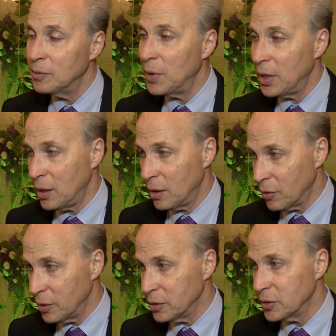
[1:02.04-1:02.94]
in many
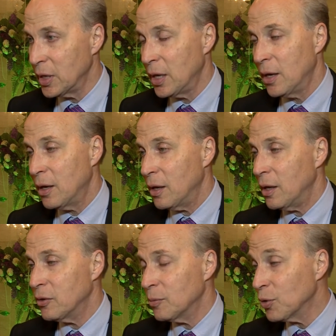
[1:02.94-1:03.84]
areas,
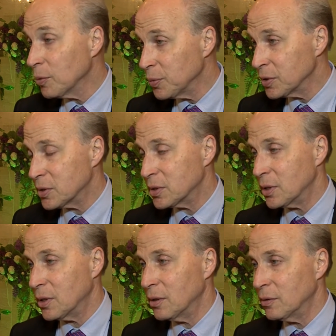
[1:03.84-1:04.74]
and the purpose
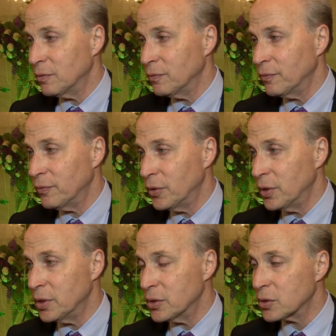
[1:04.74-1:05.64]
of
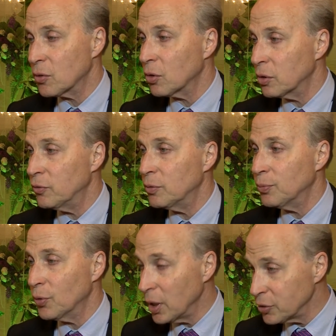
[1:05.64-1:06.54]
the Skolkovo
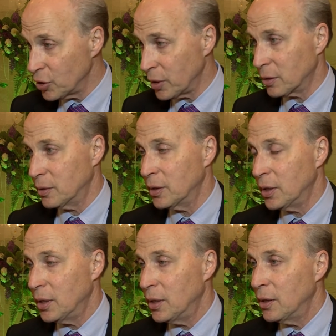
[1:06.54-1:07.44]
project
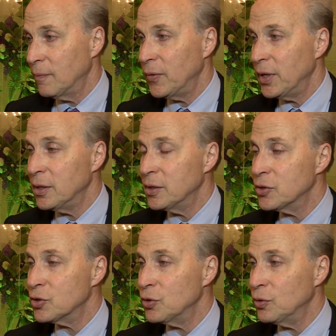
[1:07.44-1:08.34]

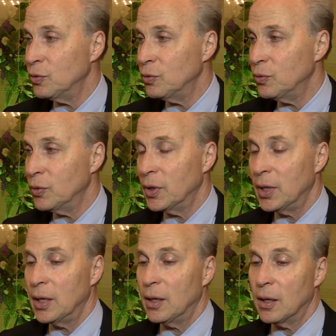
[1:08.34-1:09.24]
is to
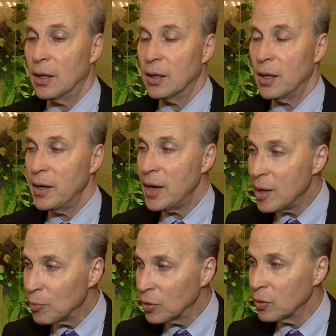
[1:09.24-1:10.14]
uh,
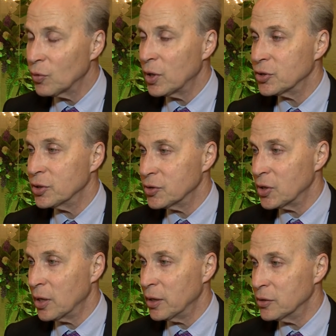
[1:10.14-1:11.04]
enable Russian
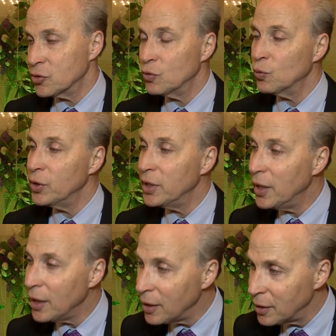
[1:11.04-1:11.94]
science to
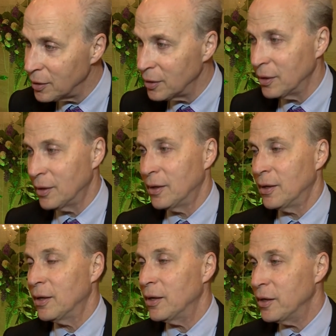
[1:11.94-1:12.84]
regain
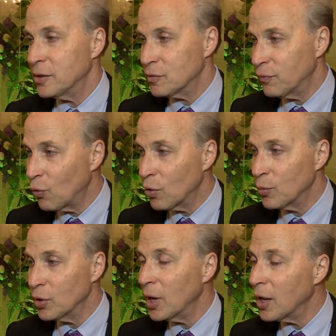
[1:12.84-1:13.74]
its
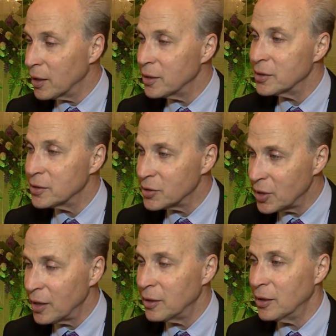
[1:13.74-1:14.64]
former high
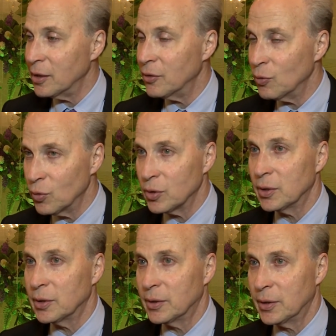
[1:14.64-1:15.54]
standing in the world.